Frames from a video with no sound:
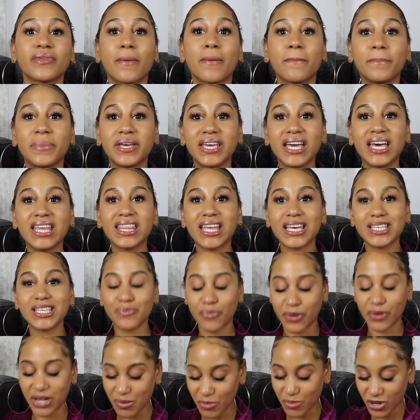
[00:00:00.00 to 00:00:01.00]
But yeah, that's
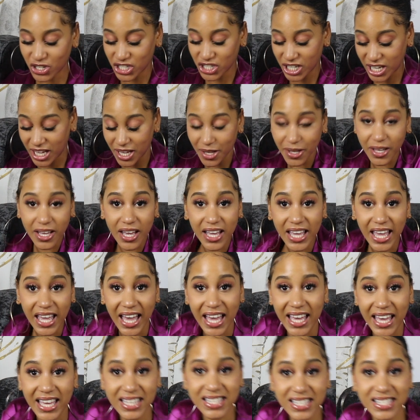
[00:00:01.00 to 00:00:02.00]
pretty much it,
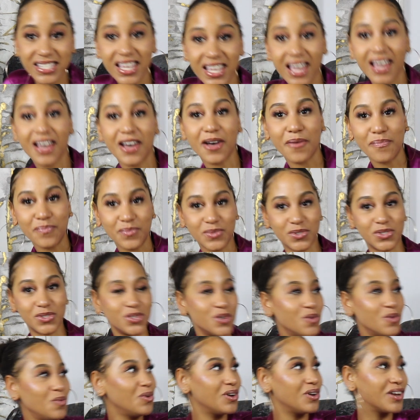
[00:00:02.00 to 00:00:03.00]
guys. Do
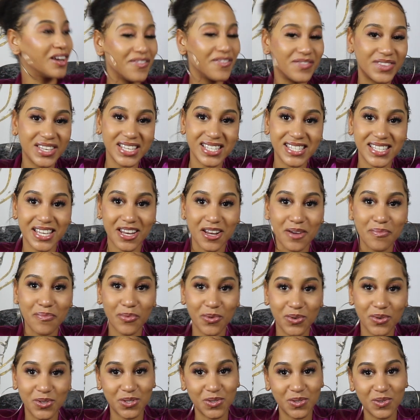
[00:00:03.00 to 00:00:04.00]
you love this setup,
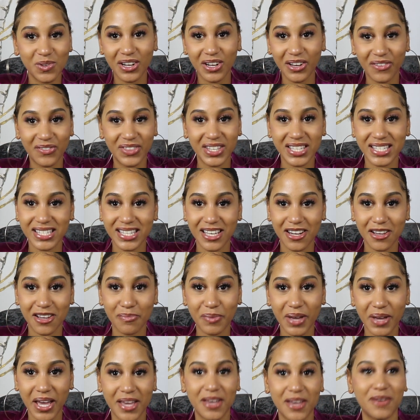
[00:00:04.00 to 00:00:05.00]
or do you love this
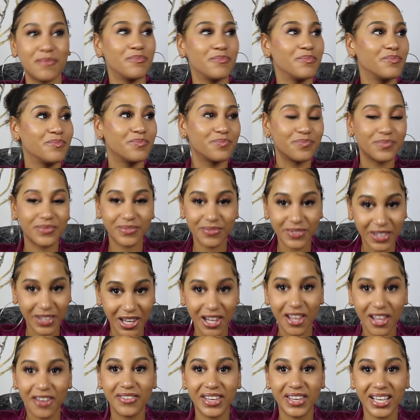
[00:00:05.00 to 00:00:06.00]
setup? I am
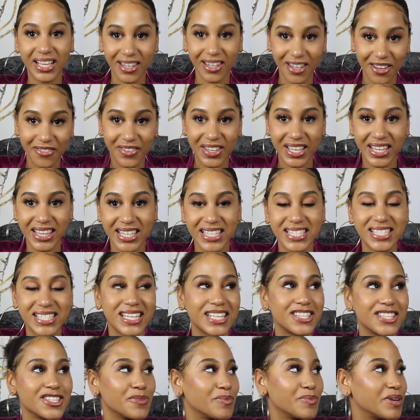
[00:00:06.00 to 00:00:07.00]
loving this
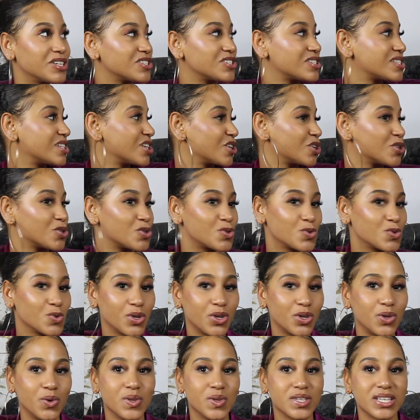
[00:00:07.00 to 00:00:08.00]
setup. I just think it's so
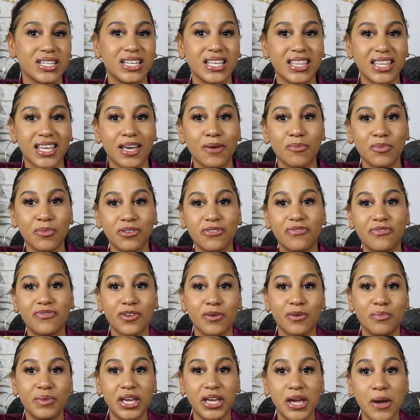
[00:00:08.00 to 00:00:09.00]
cute, and I think I'm gonna
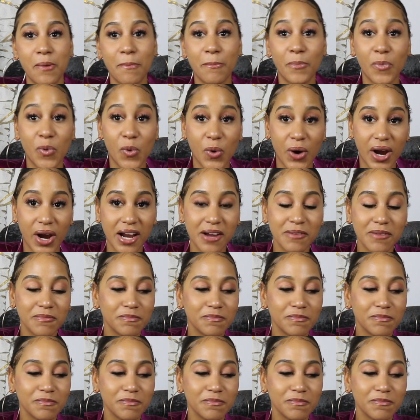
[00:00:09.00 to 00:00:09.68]
film here more.